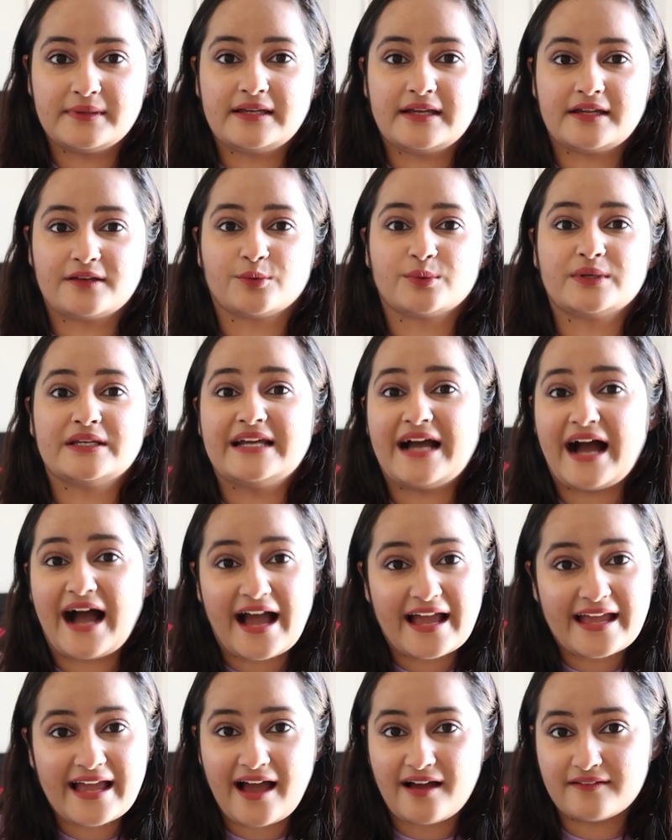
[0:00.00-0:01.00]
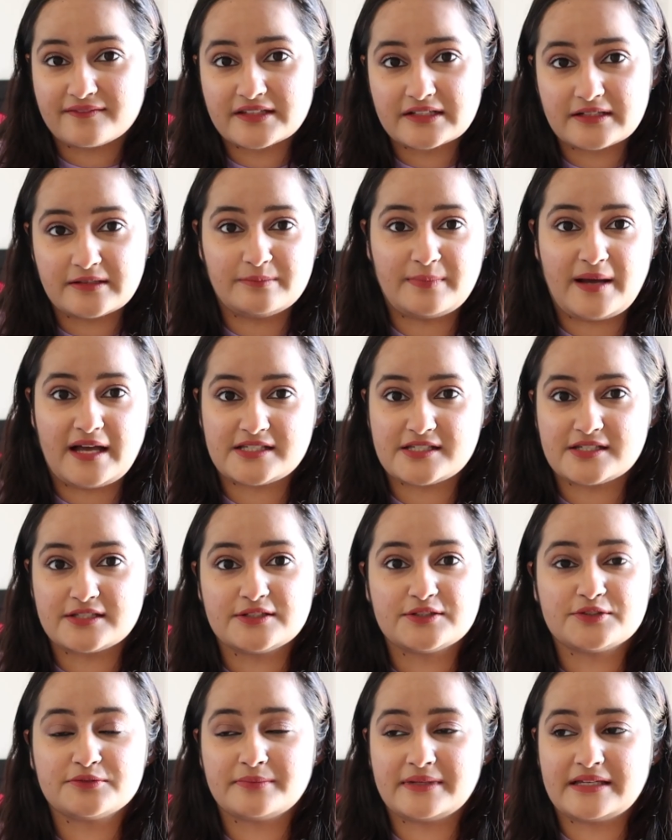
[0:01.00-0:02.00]
and only I have the capacity
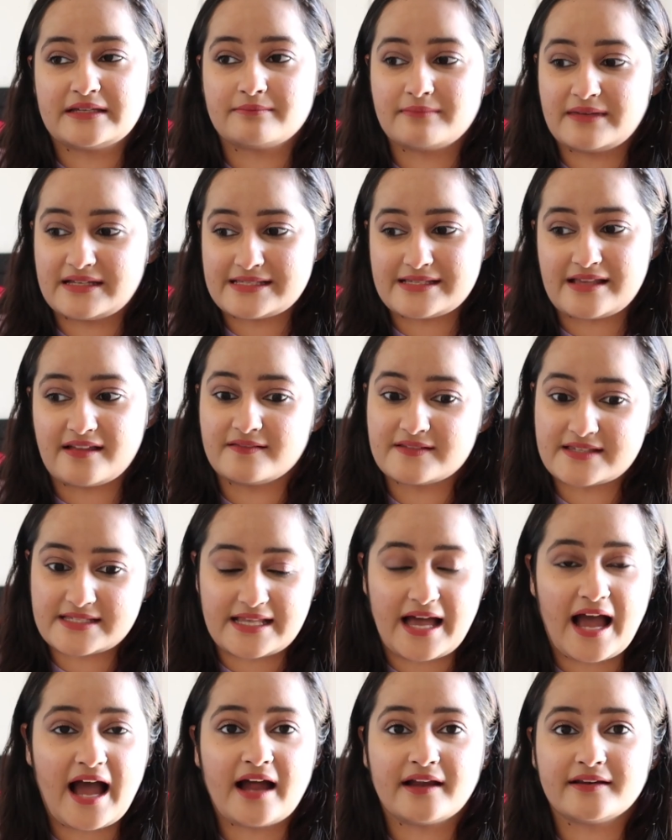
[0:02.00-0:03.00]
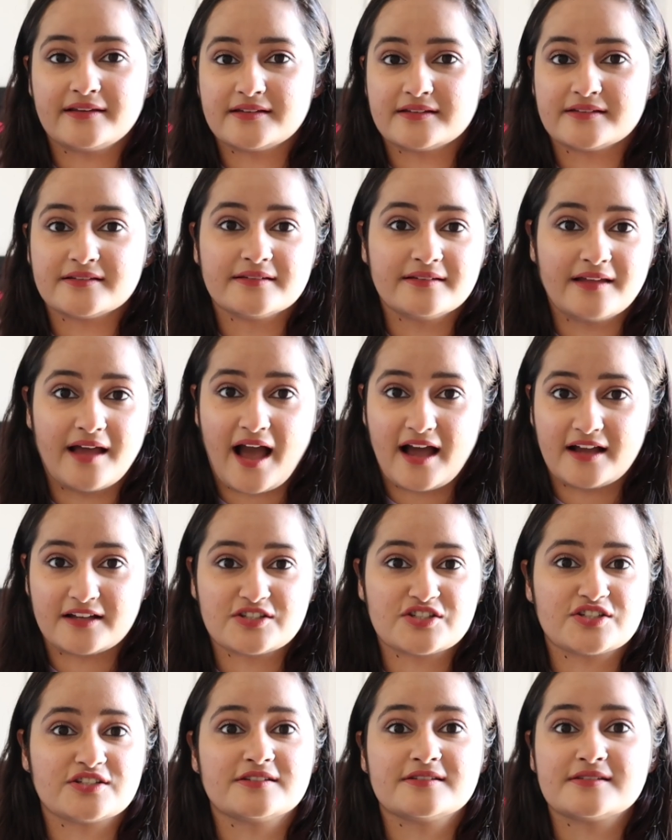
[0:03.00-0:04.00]
to make myself sad and
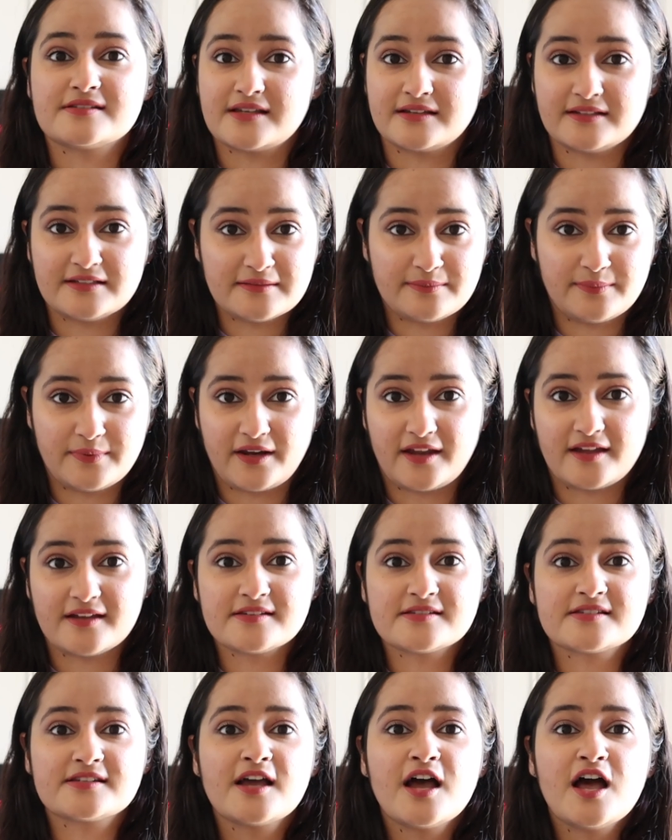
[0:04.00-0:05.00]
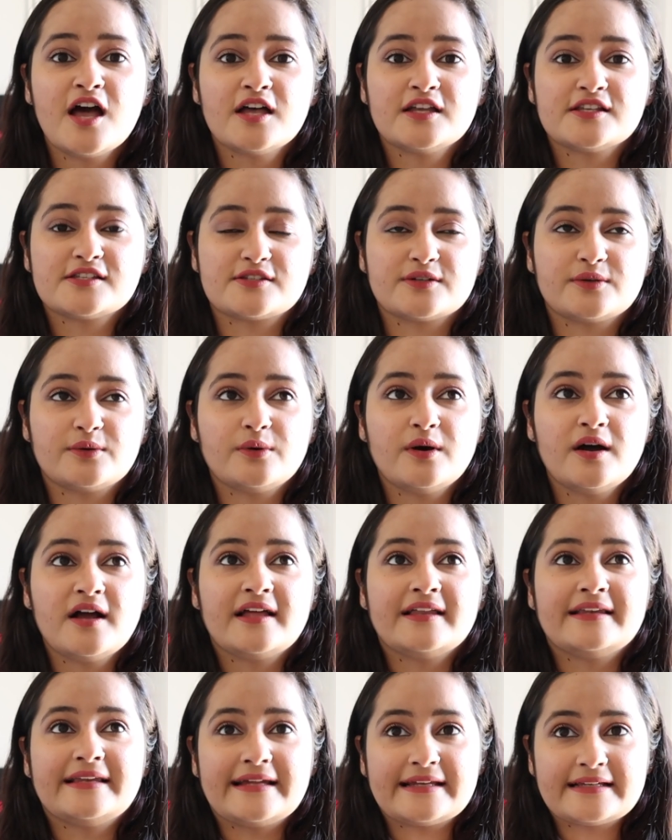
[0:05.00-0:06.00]
anxious and depressed. So
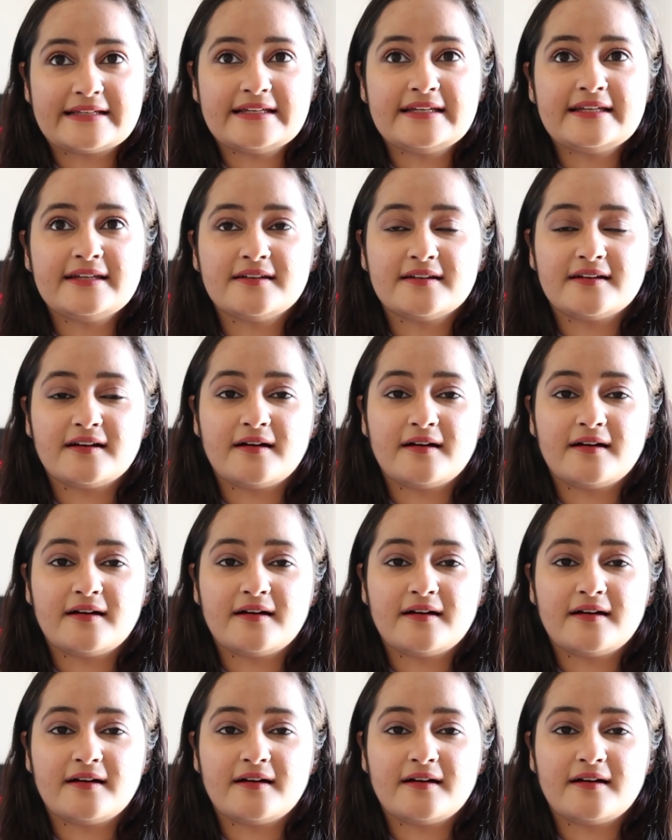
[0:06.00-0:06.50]
lately,